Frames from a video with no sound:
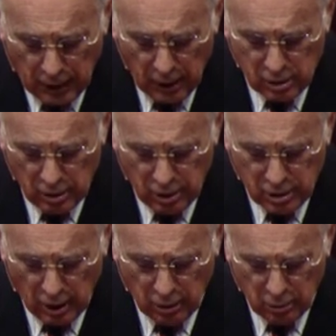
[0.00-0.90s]
but he answered
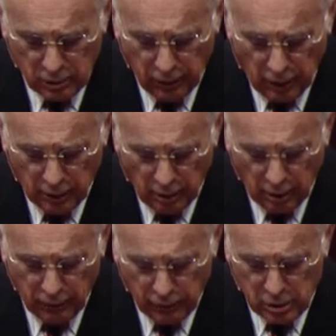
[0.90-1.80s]
and said to his father,
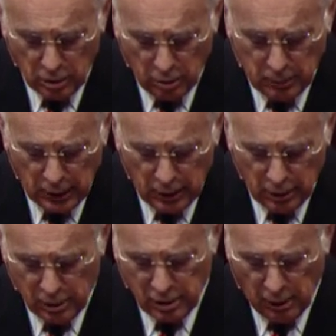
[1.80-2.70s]
Look, for so many
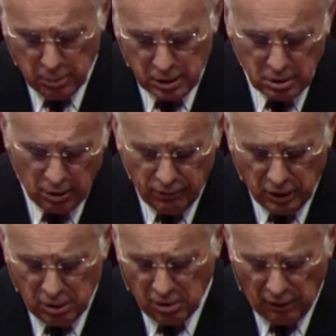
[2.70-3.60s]
years I've been
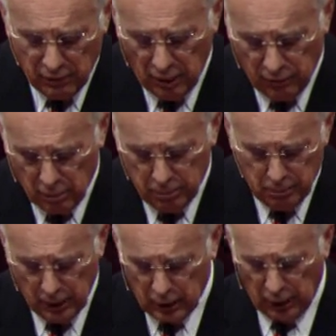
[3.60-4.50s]
serving you. I've never
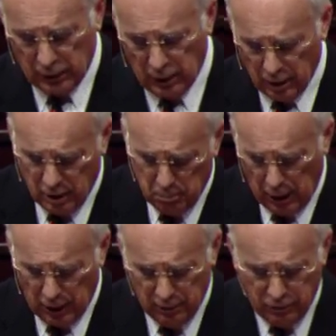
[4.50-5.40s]
neglected a
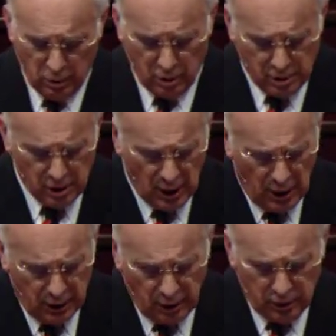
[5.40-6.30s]
command of yours,
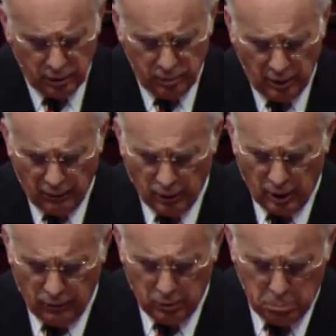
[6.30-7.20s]
yet you
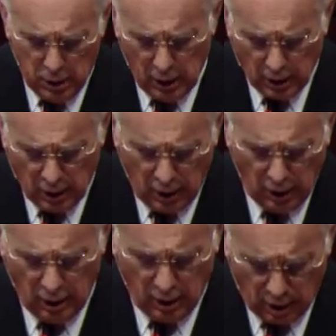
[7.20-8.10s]
never given me a
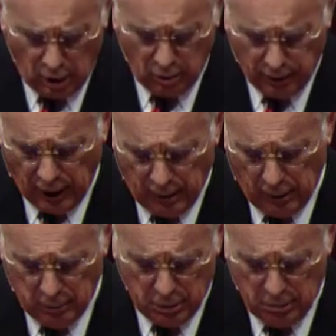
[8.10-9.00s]
kid, a goat, that
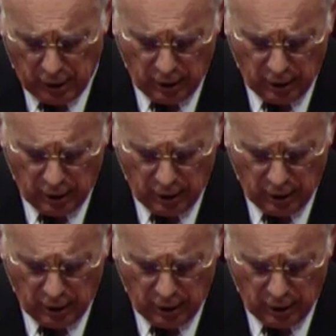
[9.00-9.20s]
I might be